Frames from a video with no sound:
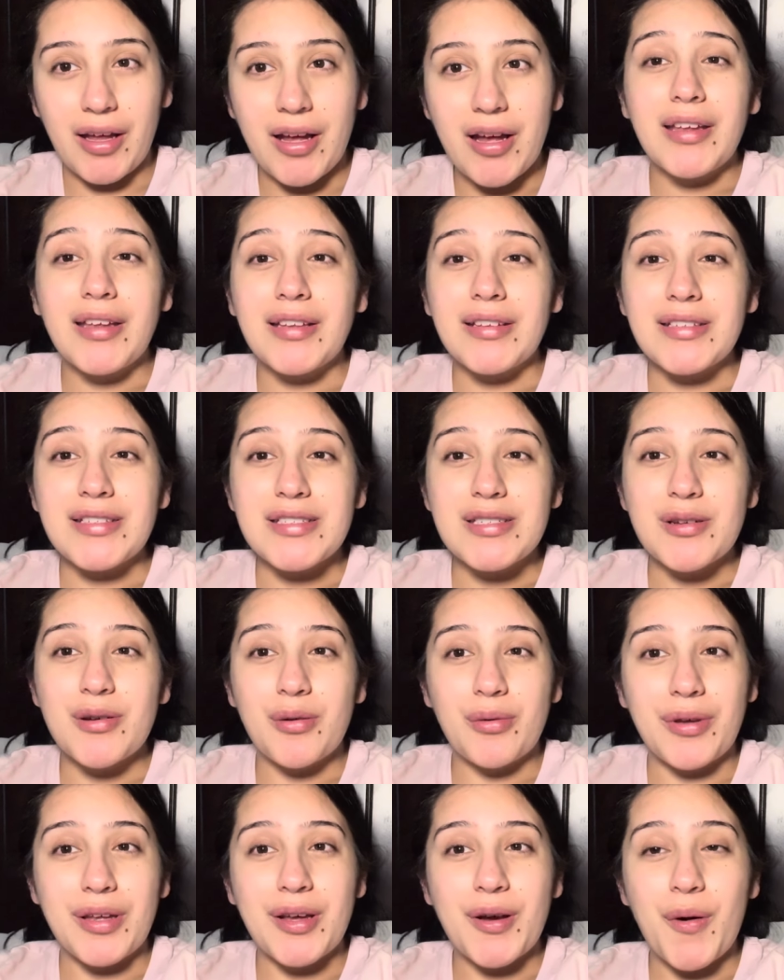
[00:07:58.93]
He is a
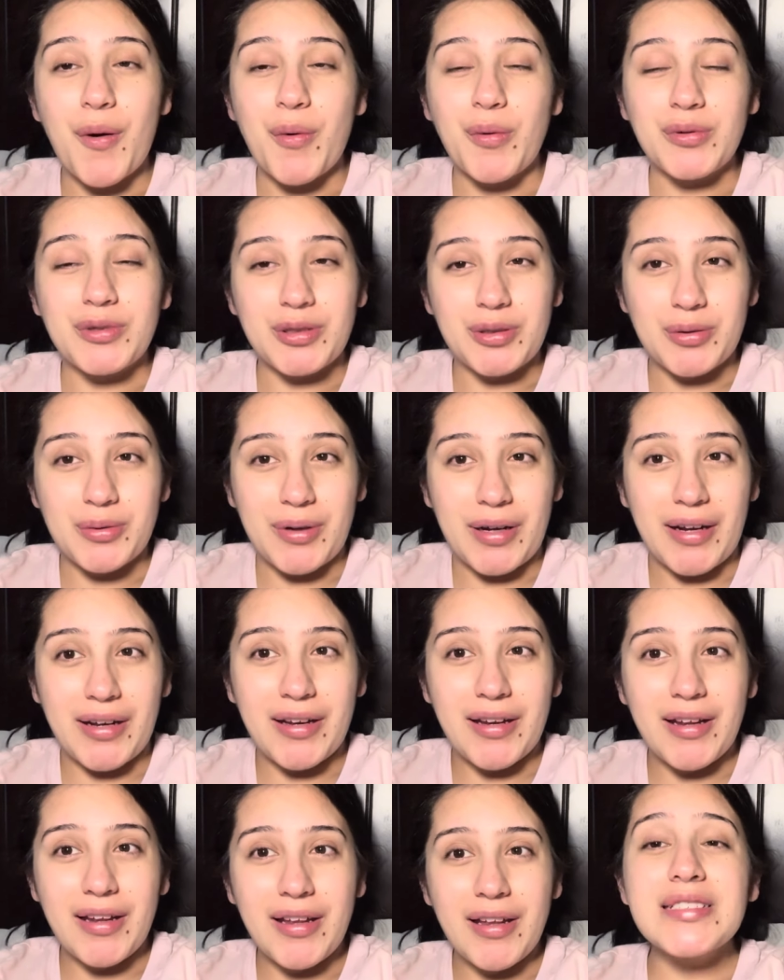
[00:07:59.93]
week old already.